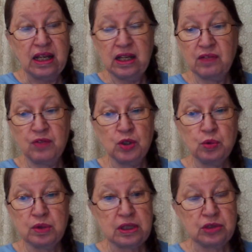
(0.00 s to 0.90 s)
If you
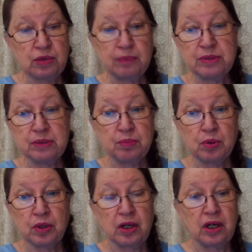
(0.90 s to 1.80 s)
were a Trump
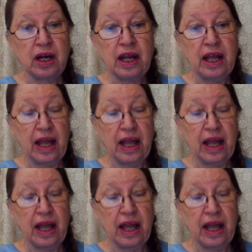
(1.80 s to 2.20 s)
supporter